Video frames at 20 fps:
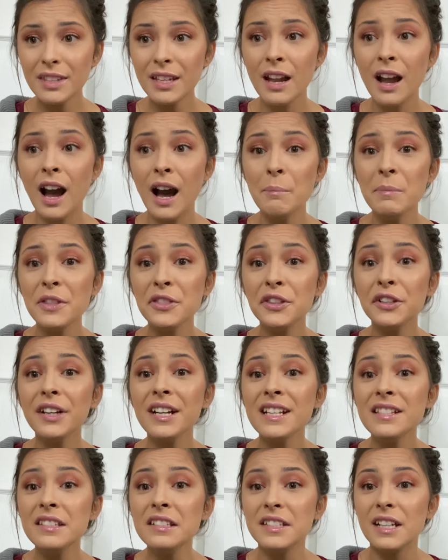Um, but there
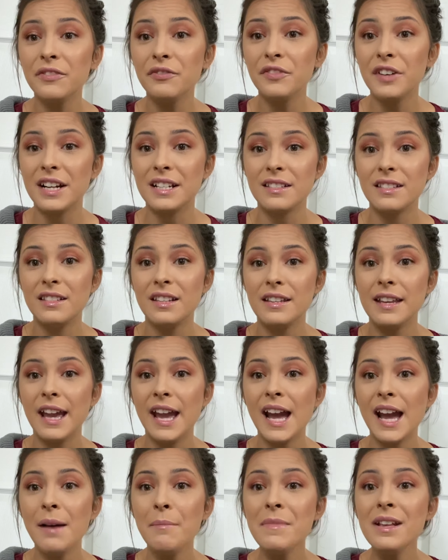is a difference. The
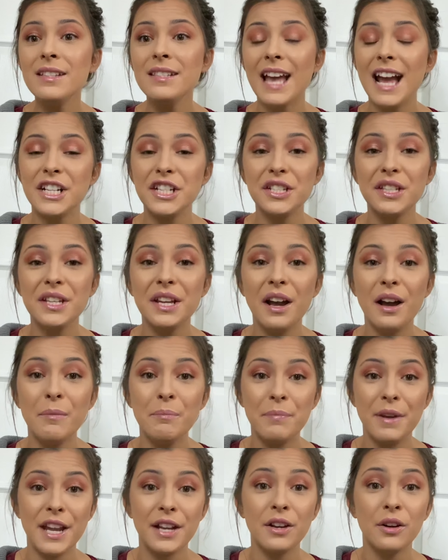yam is actually a
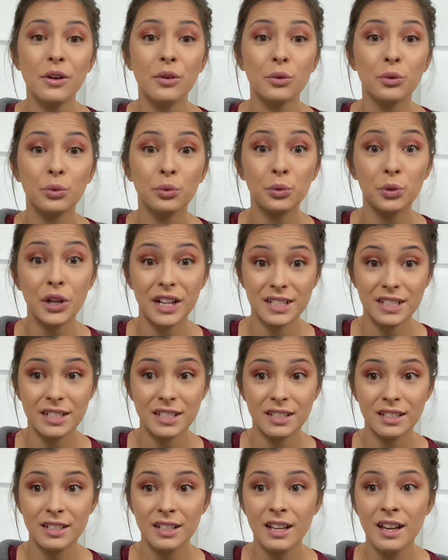big
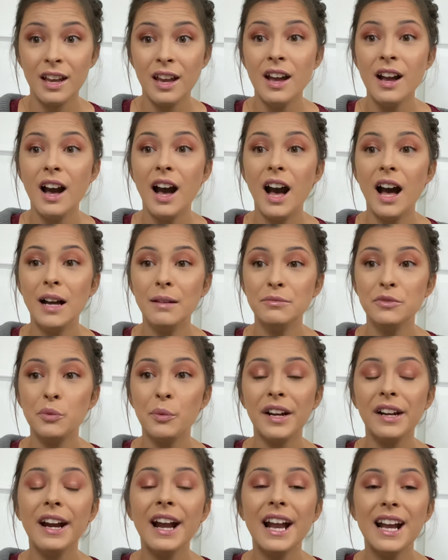root. Um,
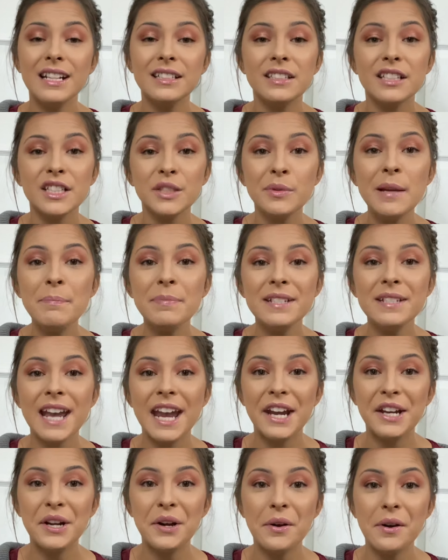whereas the sweet
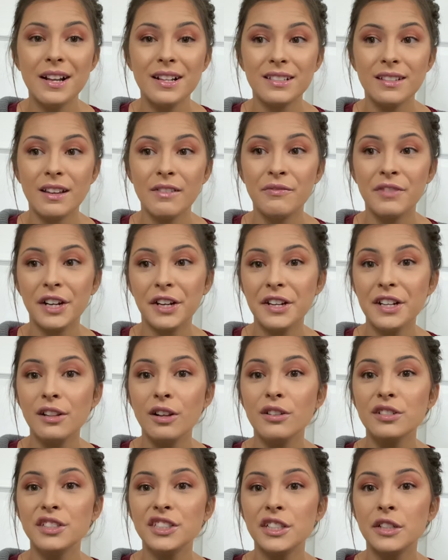potato is very
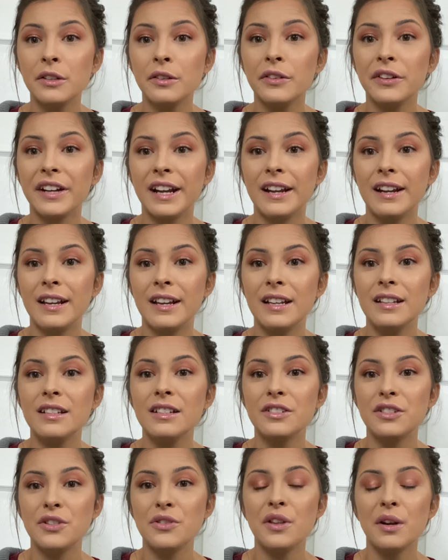closely
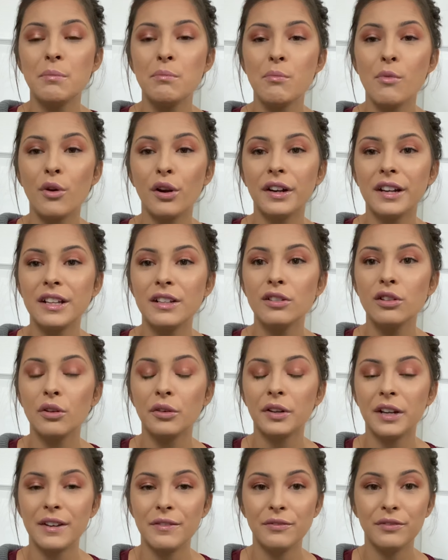related to the morning
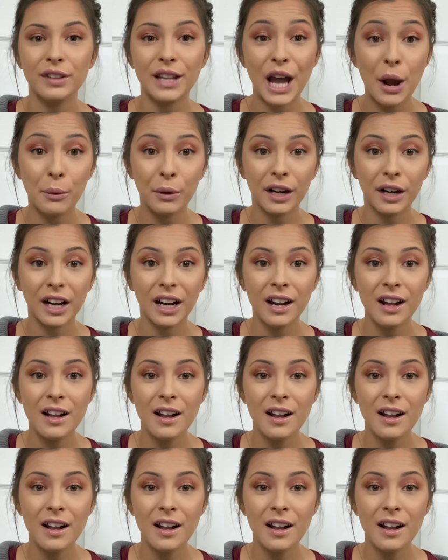glory flower.